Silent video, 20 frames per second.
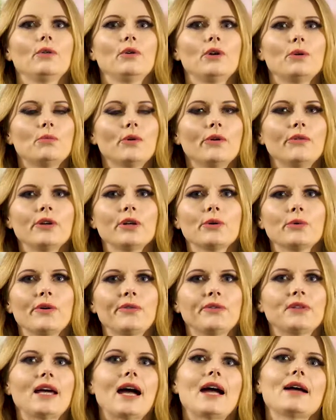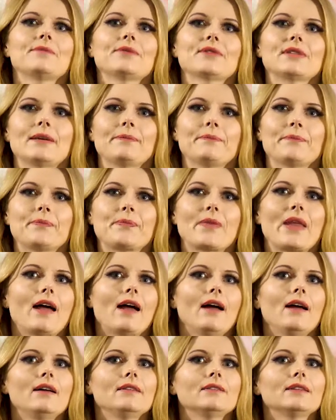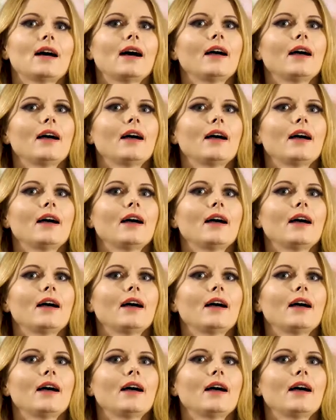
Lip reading: We're moving with times and